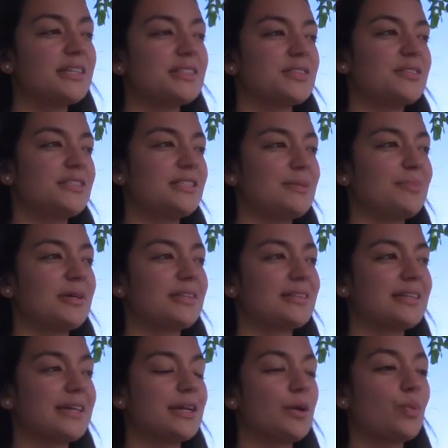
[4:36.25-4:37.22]
So there's
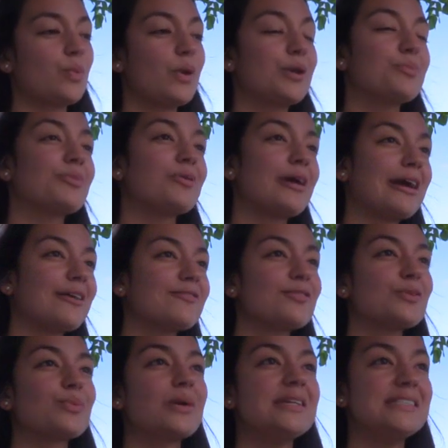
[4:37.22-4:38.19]
typically one prayer
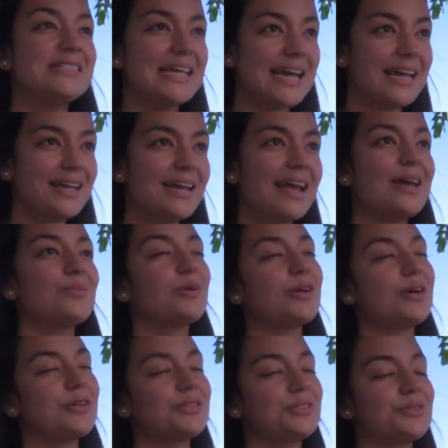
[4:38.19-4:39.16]
for one day, and we'll
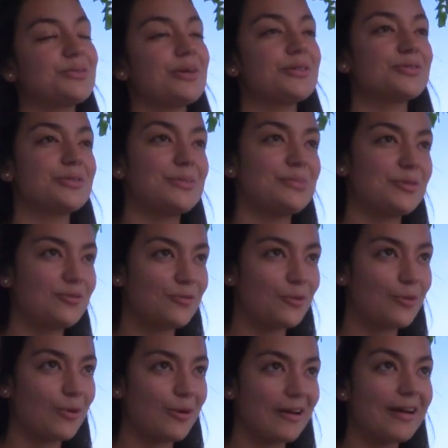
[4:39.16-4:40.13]
host a rosary
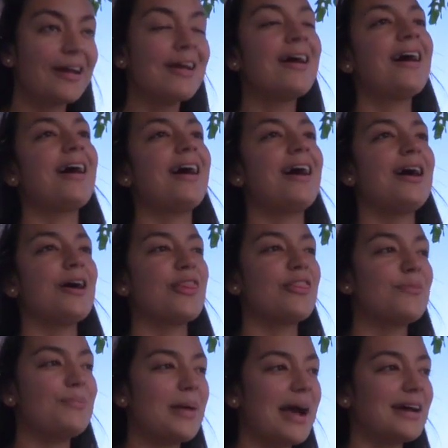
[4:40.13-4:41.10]
before
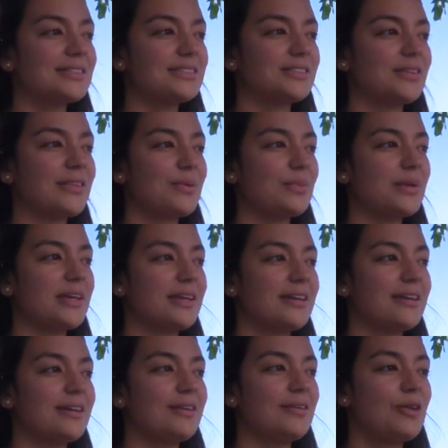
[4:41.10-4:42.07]
the Mass so that we
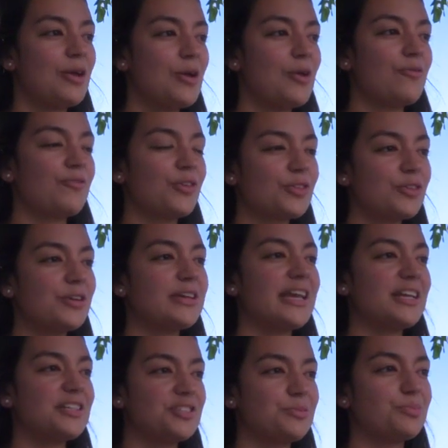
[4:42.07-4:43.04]
can further
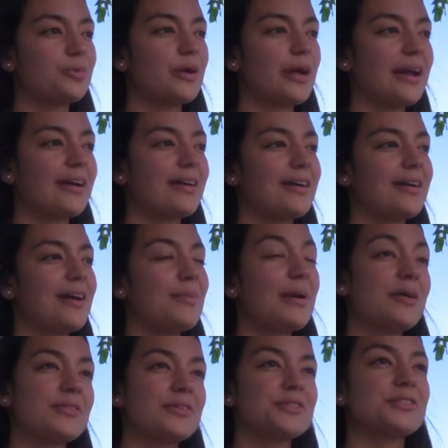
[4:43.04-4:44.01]
engage in prayer
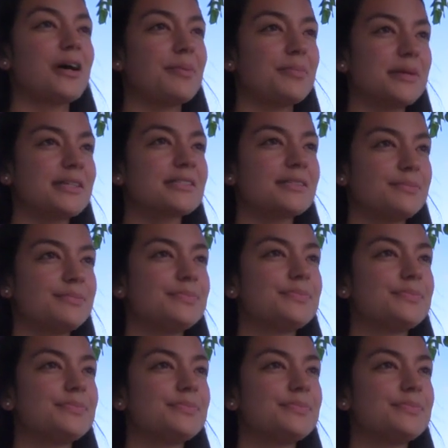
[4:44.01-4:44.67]
about those topics.